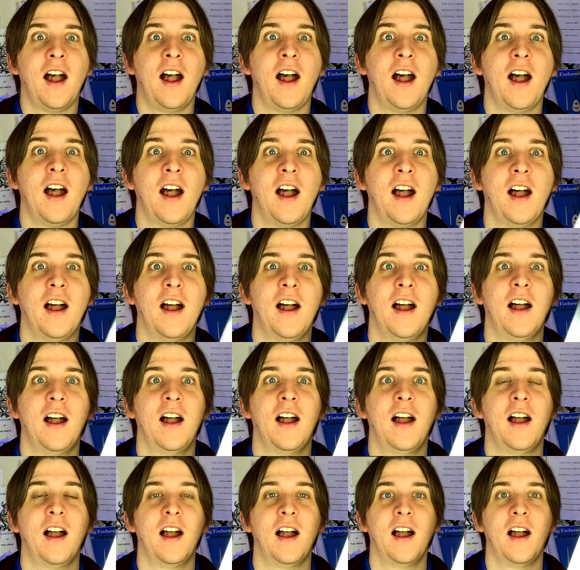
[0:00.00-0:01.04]
going.
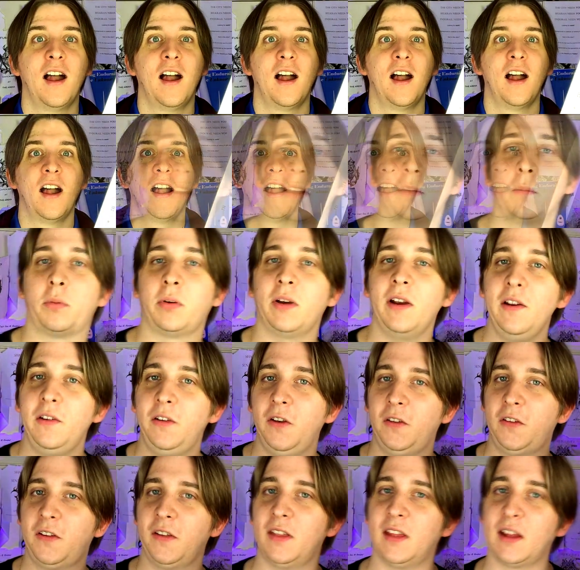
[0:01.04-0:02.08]
This book brings
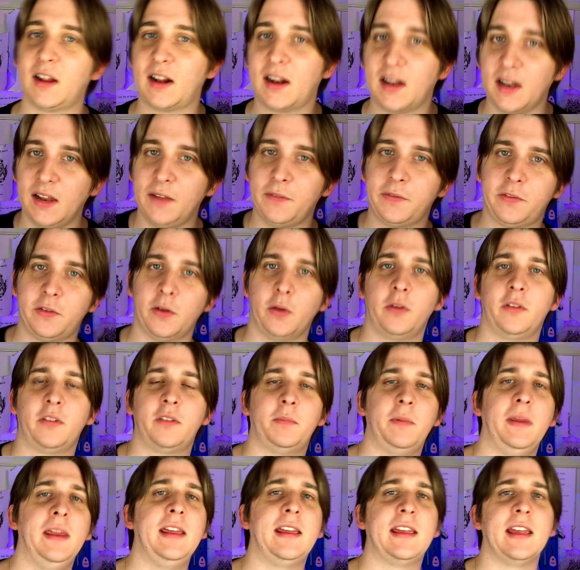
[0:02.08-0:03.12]
you to the cliff, so to
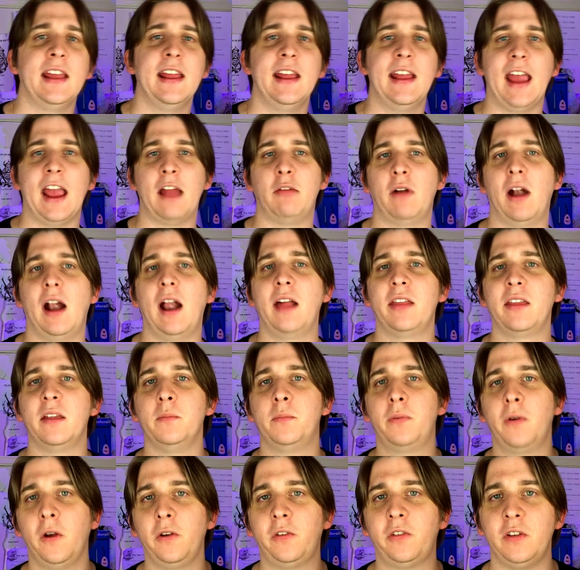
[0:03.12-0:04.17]
speak, and rather than
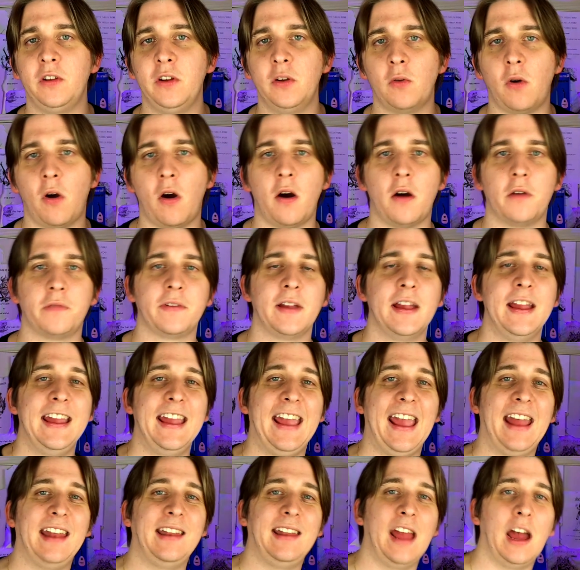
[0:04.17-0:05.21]
pushing you off,
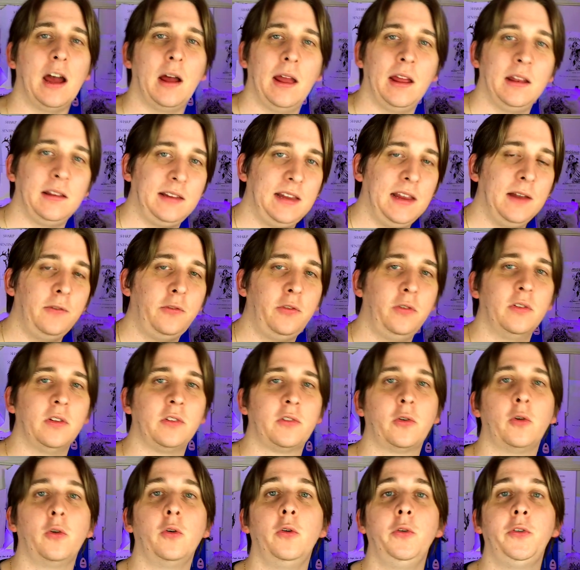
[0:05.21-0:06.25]
it gives you the
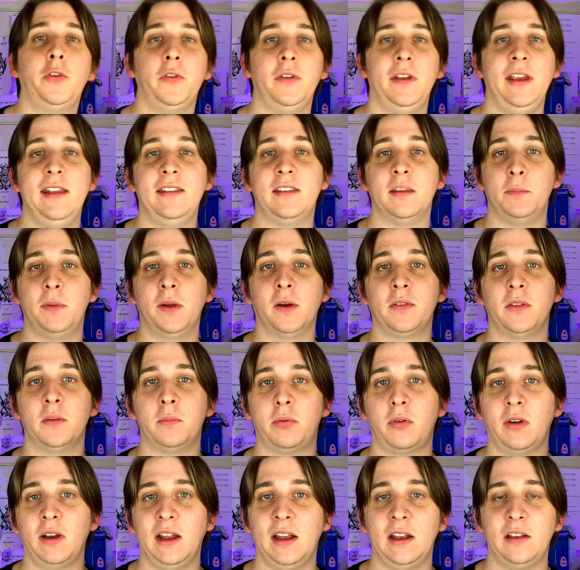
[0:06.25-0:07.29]
tools you need to build the
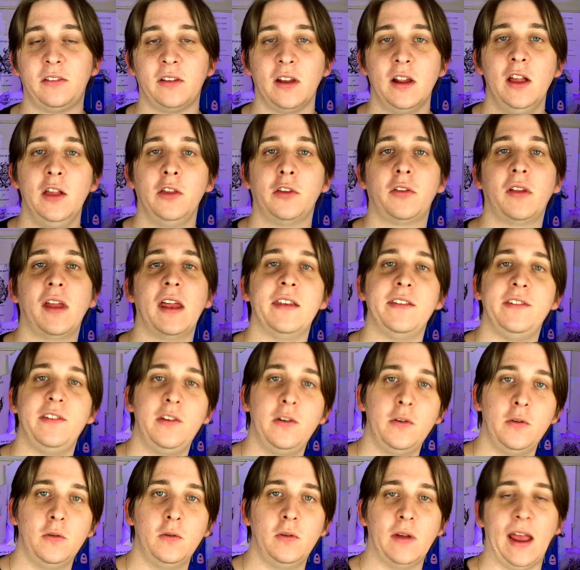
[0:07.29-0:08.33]
bridge so that
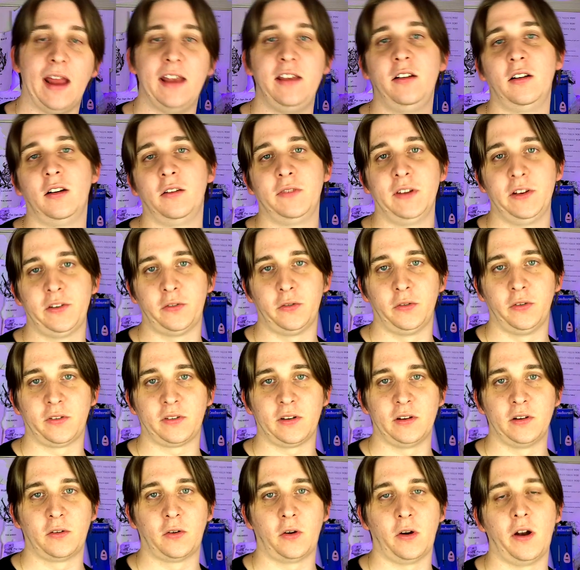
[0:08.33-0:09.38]
you and your adventurers
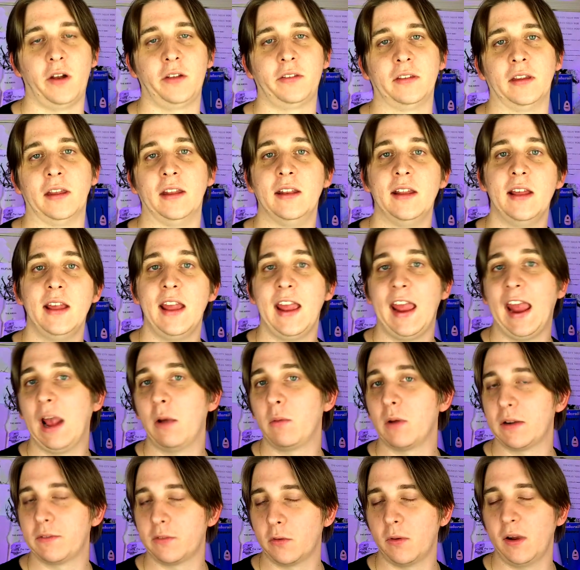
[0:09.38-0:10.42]
can cross it in
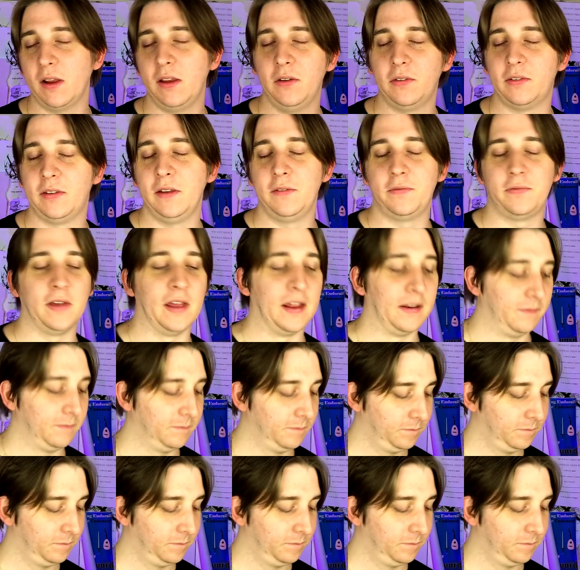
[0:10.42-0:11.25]
whatever way you see fit.